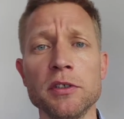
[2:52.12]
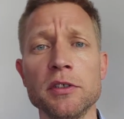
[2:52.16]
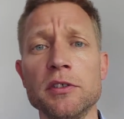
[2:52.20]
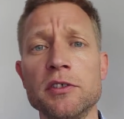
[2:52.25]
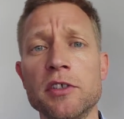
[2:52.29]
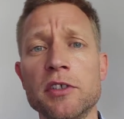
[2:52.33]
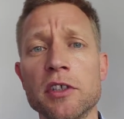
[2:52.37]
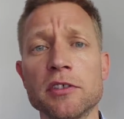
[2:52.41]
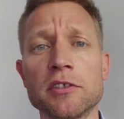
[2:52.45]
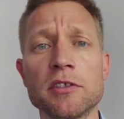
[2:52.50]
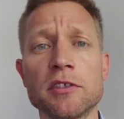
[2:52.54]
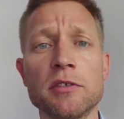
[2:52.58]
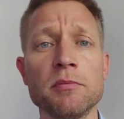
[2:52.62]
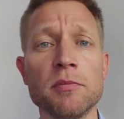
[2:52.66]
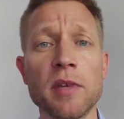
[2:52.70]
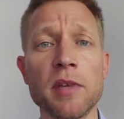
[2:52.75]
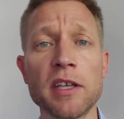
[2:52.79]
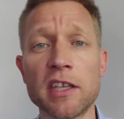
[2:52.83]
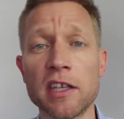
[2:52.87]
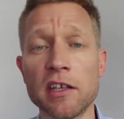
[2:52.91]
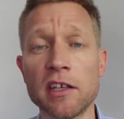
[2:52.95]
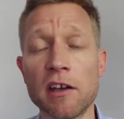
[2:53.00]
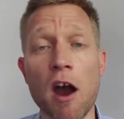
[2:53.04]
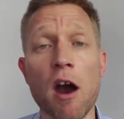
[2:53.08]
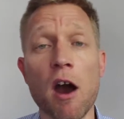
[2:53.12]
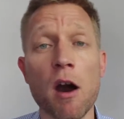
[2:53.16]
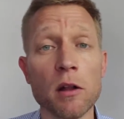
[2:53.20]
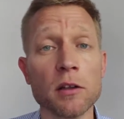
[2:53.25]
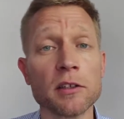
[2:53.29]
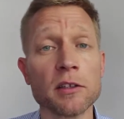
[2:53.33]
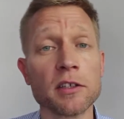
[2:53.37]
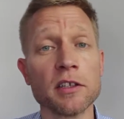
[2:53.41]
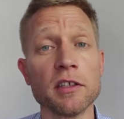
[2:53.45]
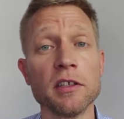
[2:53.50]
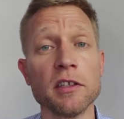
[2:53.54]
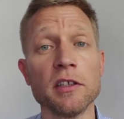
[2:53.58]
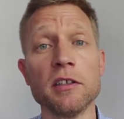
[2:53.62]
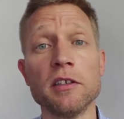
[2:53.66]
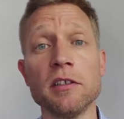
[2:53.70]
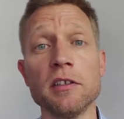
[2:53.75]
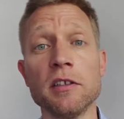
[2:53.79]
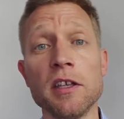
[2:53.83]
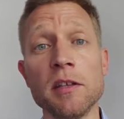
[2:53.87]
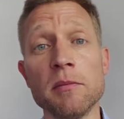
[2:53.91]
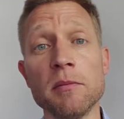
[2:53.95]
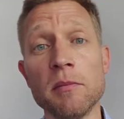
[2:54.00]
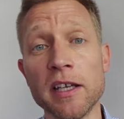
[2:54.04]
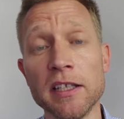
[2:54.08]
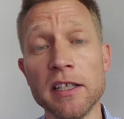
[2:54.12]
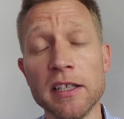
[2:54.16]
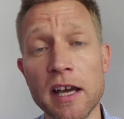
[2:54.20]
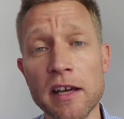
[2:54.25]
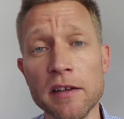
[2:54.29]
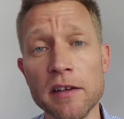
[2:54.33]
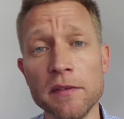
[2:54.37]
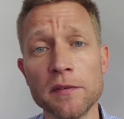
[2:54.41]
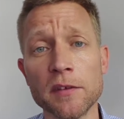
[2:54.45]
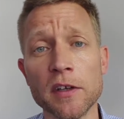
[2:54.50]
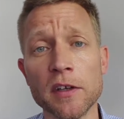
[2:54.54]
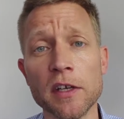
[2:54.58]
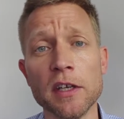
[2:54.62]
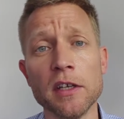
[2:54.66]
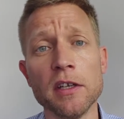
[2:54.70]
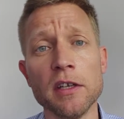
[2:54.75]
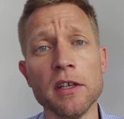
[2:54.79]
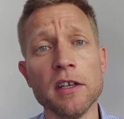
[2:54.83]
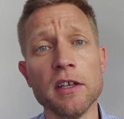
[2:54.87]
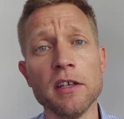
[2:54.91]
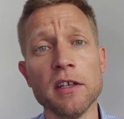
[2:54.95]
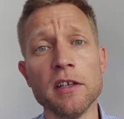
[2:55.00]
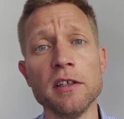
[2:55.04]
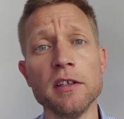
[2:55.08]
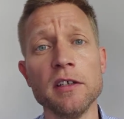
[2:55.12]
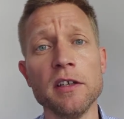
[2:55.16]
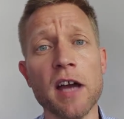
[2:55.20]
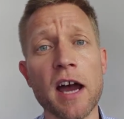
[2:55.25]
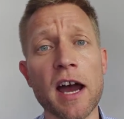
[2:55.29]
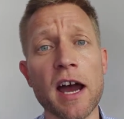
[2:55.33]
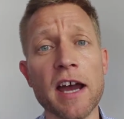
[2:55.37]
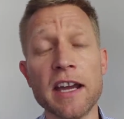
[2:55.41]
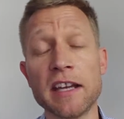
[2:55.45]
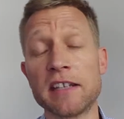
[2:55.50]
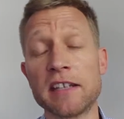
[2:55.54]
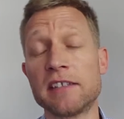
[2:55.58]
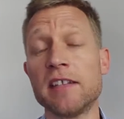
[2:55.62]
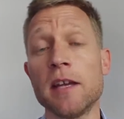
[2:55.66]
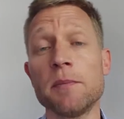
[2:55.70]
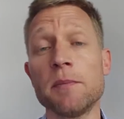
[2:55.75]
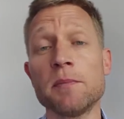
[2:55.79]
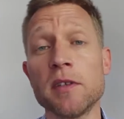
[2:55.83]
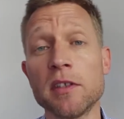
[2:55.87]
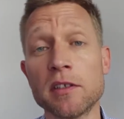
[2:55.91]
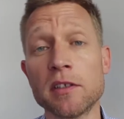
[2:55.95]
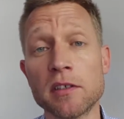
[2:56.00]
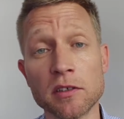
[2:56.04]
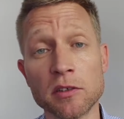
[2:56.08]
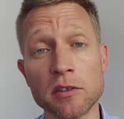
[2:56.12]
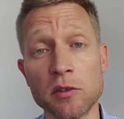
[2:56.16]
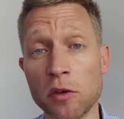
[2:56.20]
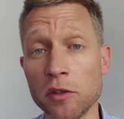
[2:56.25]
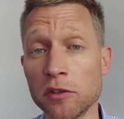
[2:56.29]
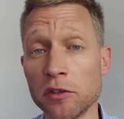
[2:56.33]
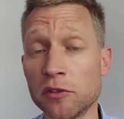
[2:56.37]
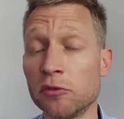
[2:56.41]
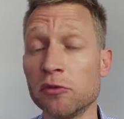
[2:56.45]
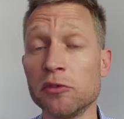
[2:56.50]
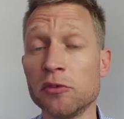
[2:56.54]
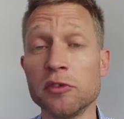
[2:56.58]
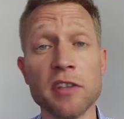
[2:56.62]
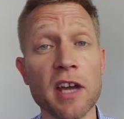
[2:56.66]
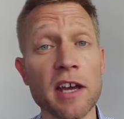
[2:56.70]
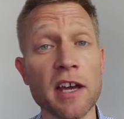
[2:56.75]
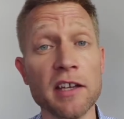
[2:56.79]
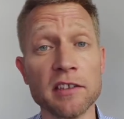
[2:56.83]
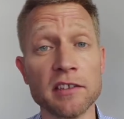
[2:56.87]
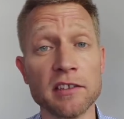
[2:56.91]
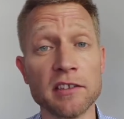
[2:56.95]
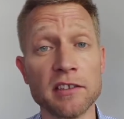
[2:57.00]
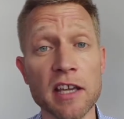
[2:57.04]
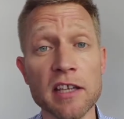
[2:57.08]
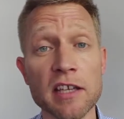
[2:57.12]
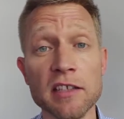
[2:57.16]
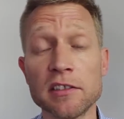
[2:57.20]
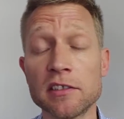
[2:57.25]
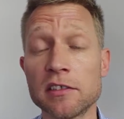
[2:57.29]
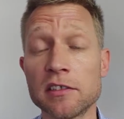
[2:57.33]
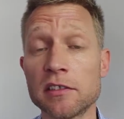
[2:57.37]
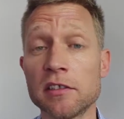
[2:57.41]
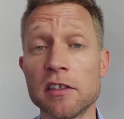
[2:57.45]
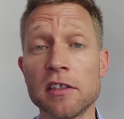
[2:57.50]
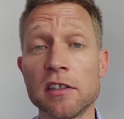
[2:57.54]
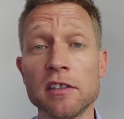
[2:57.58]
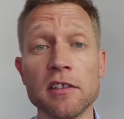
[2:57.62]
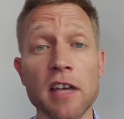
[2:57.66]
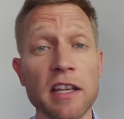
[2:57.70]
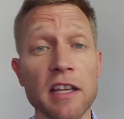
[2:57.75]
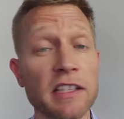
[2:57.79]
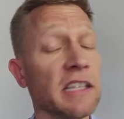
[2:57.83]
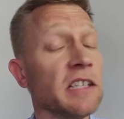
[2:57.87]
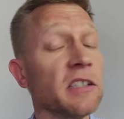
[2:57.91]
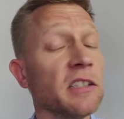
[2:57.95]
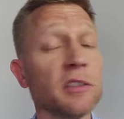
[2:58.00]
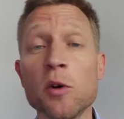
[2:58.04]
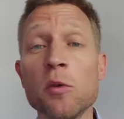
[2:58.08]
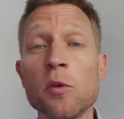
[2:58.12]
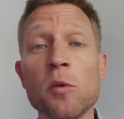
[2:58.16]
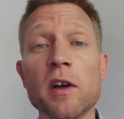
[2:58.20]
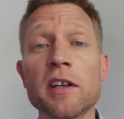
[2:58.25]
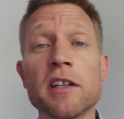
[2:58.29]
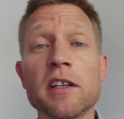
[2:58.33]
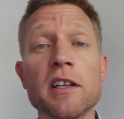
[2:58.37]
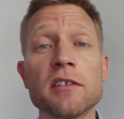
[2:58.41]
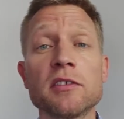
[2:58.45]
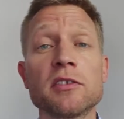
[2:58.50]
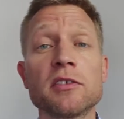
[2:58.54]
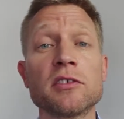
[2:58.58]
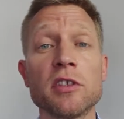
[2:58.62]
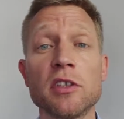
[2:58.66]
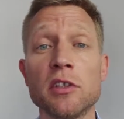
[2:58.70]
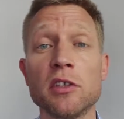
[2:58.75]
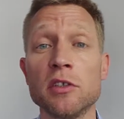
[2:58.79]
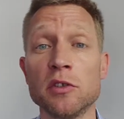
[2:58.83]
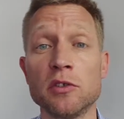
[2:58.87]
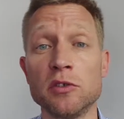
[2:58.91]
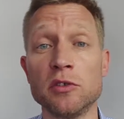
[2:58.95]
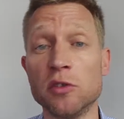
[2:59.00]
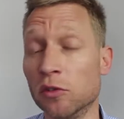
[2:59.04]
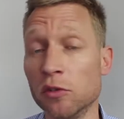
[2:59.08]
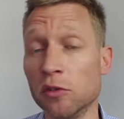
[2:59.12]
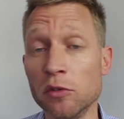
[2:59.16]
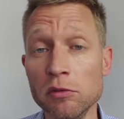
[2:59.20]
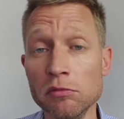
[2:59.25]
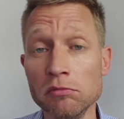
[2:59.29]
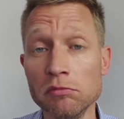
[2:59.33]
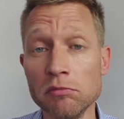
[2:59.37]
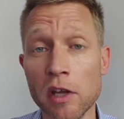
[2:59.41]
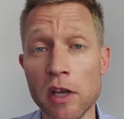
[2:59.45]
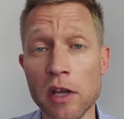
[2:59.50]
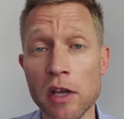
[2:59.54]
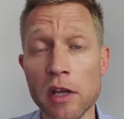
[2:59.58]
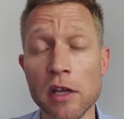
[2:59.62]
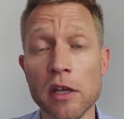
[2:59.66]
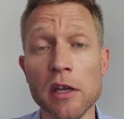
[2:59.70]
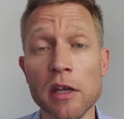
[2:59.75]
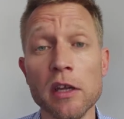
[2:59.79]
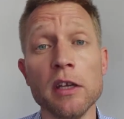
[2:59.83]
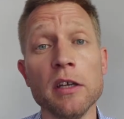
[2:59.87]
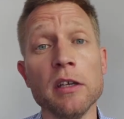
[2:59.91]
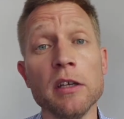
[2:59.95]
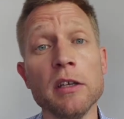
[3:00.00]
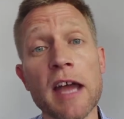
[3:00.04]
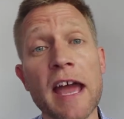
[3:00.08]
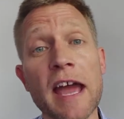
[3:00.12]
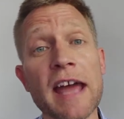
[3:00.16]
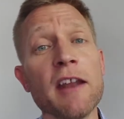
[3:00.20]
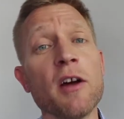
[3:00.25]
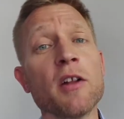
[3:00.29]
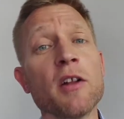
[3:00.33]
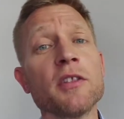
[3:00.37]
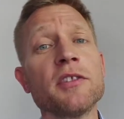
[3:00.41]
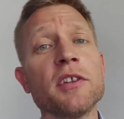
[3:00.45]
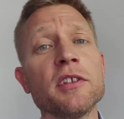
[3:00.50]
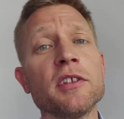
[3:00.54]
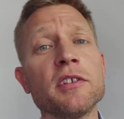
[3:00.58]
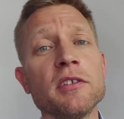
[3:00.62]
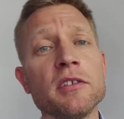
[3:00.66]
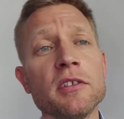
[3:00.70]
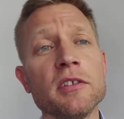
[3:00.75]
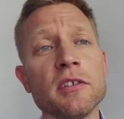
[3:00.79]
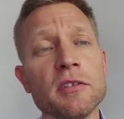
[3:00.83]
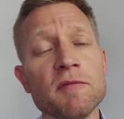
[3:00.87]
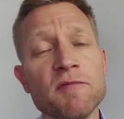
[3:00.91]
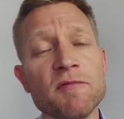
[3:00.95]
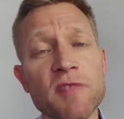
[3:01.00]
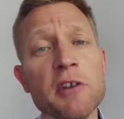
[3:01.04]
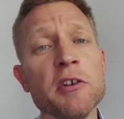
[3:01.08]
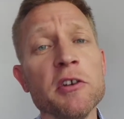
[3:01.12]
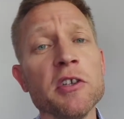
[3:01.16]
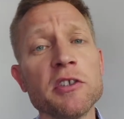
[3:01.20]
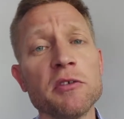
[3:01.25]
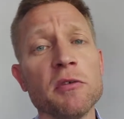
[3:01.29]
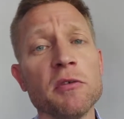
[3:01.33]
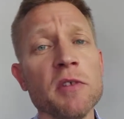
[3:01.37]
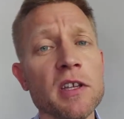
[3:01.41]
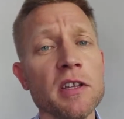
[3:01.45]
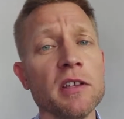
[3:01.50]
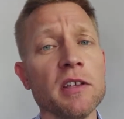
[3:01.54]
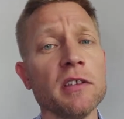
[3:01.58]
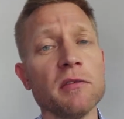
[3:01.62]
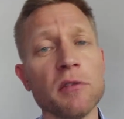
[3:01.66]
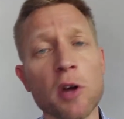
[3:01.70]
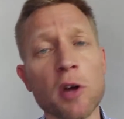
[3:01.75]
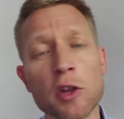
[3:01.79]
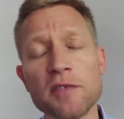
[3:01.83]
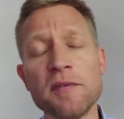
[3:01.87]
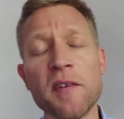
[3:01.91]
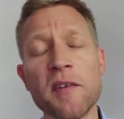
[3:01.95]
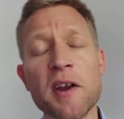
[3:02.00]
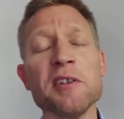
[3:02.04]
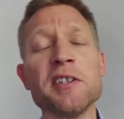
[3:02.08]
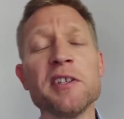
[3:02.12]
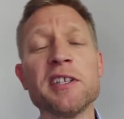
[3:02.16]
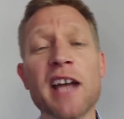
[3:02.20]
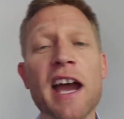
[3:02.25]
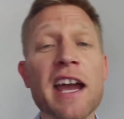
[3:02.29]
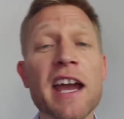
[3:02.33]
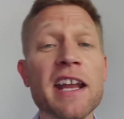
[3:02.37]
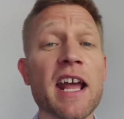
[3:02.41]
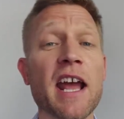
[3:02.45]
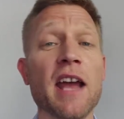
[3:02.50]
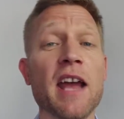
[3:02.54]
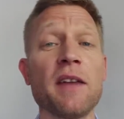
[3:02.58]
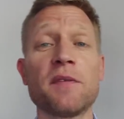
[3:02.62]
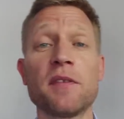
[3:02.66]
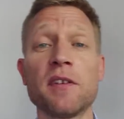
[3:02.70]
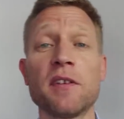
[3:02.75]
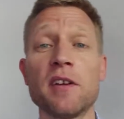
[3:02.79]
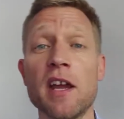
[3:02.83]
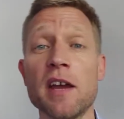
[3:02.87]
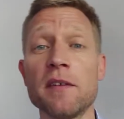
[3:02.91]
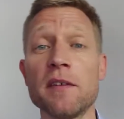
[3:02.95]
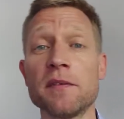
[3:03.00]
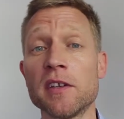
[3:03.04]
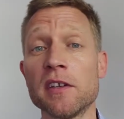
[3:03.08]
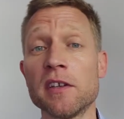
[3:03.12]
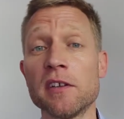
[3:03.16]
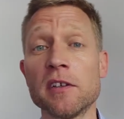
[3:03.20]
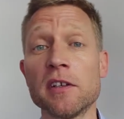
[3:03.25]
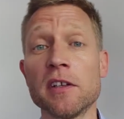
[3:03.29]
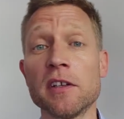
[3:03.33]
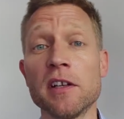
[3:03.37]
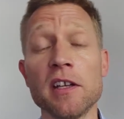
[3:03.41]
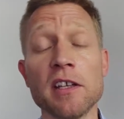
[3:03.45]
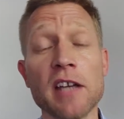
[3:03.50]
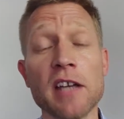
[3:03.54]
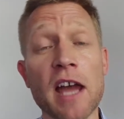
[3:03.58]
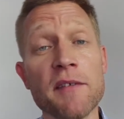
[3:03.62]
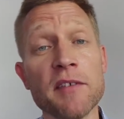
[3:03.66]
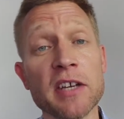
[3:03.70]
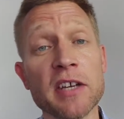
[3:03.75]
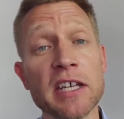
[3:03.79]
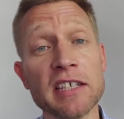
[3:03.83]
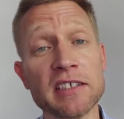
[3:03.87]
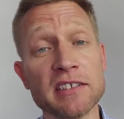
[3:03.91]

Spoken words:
just making a halt in my life, I accepted going to the United States. I didn't know what else to do. And on the very night after having